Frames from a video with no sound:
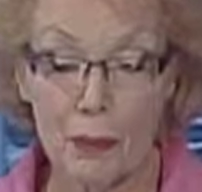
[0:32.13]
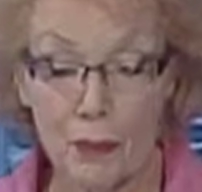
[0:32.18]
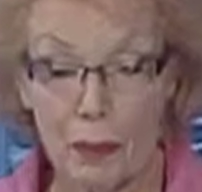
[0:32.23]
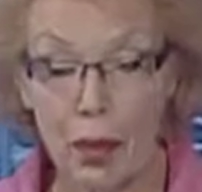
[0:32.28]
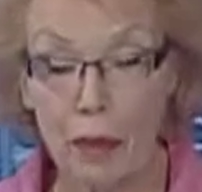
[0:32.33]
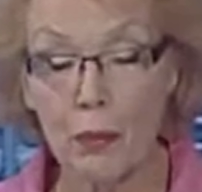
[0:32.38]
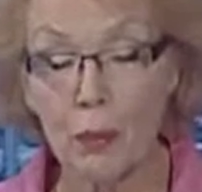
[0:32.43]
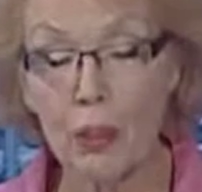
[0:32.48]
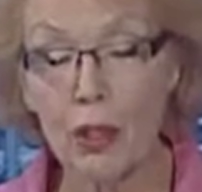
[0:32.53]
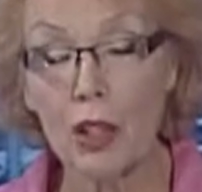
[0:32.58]

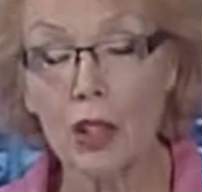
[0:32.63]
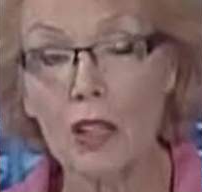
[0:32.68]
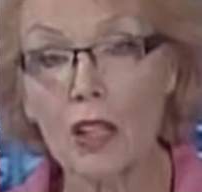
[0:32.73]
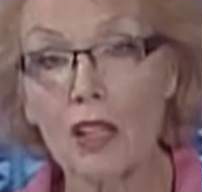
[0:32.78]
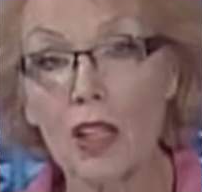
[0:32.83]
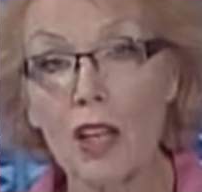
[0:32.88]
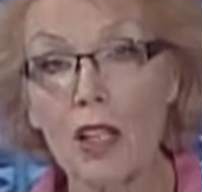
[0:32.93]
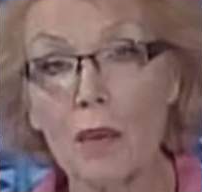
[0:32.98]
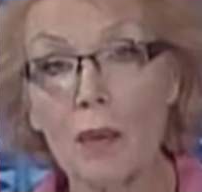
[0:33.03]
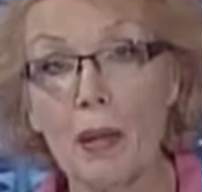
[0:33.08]
But we're going
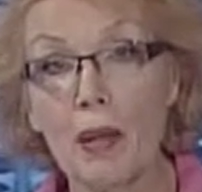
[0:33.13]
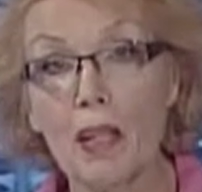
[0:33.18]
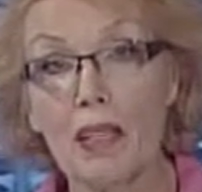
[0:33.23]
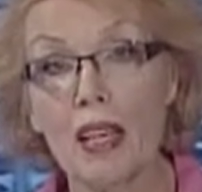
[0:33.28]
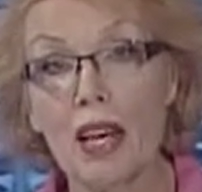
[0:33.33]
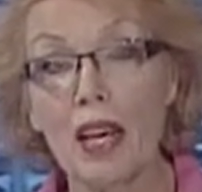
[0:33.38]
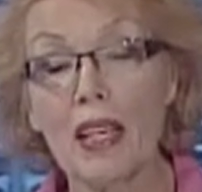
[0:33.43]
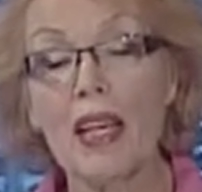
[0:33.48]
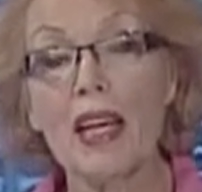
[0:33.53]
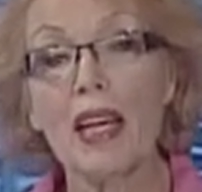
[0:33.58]
to talk about
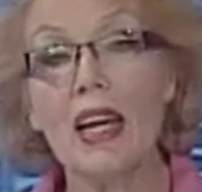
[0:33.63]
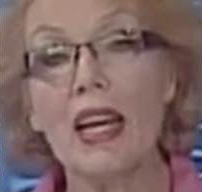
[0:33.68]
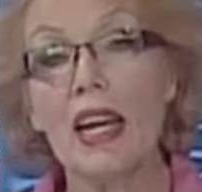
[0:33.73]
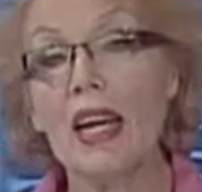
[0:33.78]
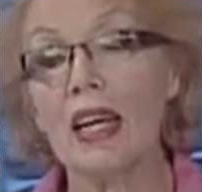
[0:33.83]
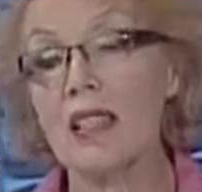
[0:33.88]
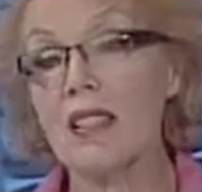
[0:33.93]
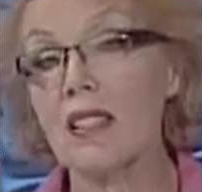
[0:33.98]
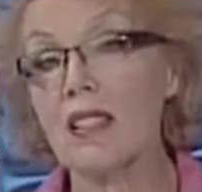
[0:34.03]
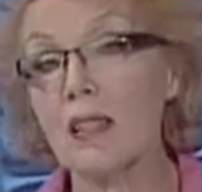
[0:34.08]
that
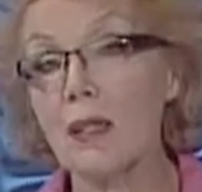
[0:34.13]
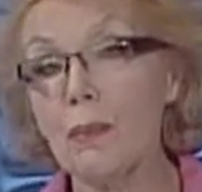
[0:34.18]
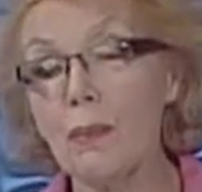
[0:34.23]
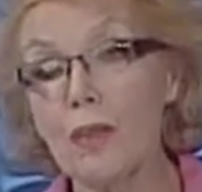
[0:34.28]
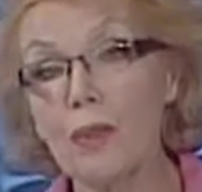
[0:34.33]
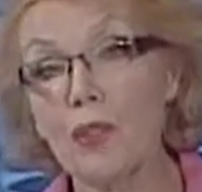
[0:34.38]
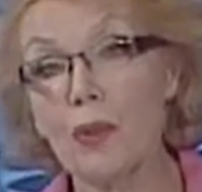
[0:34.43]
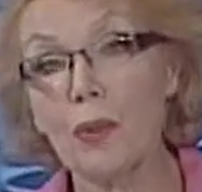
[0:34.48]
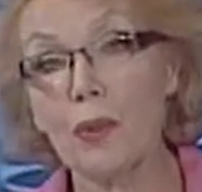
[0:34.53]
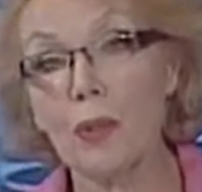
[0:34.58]
and sleep
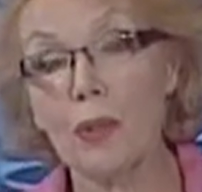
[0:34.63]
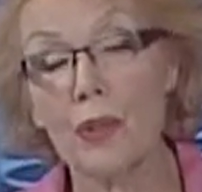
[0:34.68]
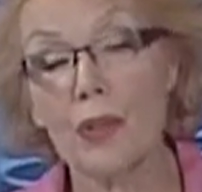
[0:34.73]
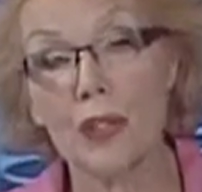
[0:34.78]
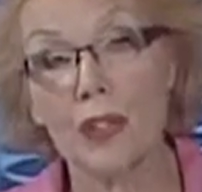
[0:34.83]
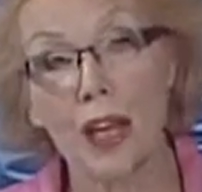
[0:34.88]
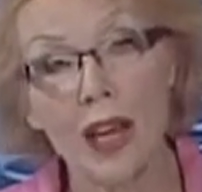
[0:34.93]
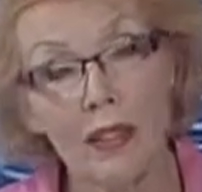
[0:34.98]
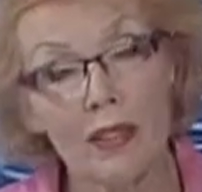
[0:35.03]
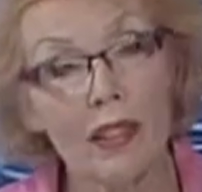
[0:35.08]
disorders
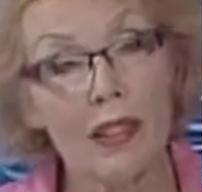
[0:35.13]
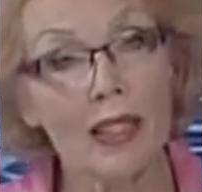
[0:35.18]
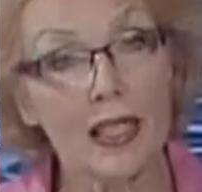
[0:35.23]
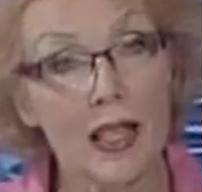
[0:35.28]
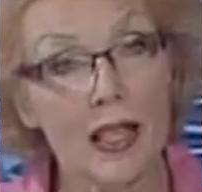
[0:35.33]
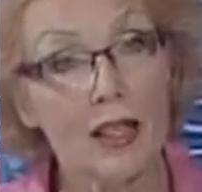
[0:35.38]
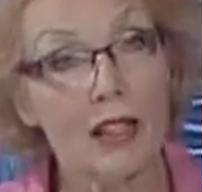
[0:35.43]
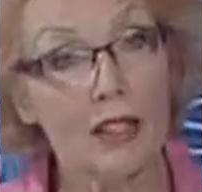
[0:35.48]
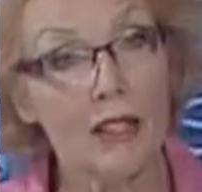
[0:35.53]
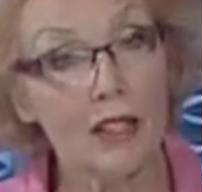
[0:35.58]
and how they
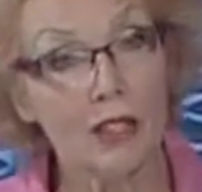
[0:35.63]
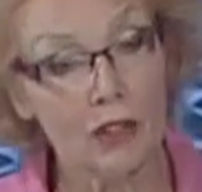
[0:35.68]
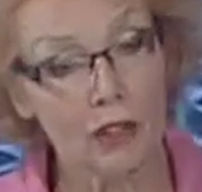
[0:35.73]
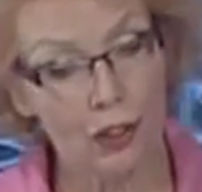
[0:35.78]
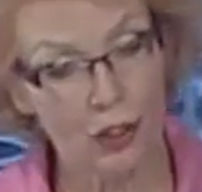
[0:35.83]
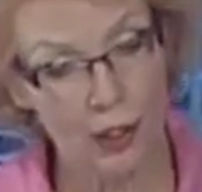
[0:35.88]
can affect your